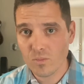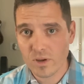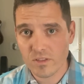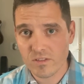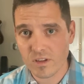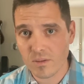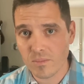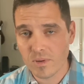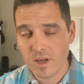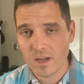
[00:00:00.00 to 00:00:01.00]
with
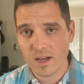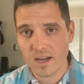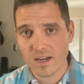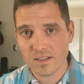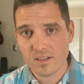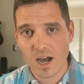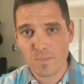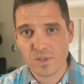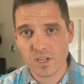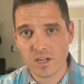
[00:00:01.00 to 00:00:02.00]
some uh,
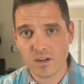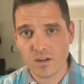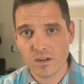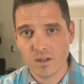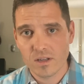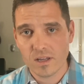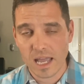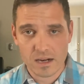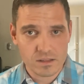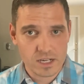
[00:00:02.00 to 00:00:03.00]
top tier
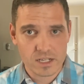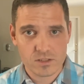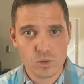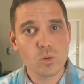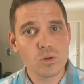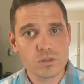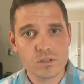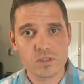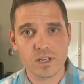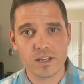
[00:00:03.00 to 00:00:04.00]
analytic
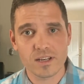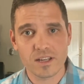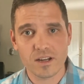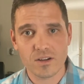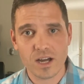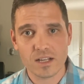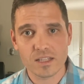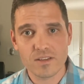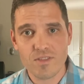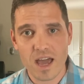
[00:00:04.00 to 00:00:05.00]
tools, and, and I'll kind of
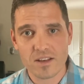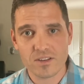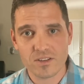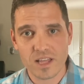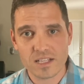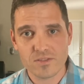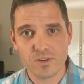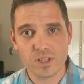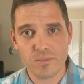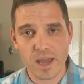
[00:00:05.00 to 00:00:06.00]
leave that until that's
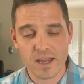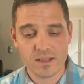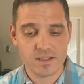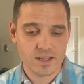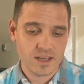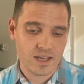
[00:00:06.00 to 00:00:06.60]
fully baked.